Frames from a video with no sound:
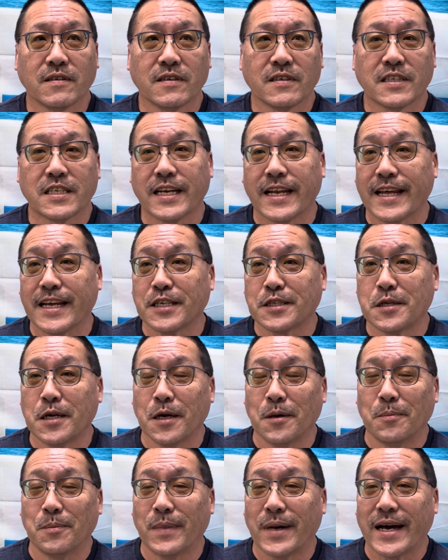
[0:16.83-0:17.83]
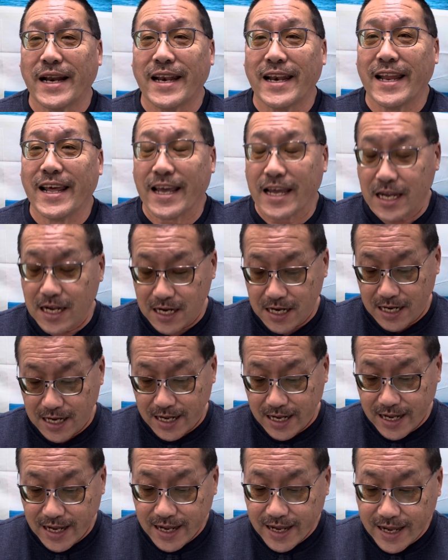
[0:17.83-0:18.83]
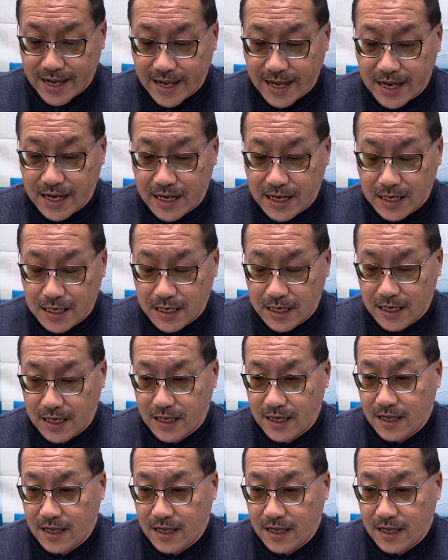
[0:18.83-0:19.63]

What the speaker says: Today's a Monday, and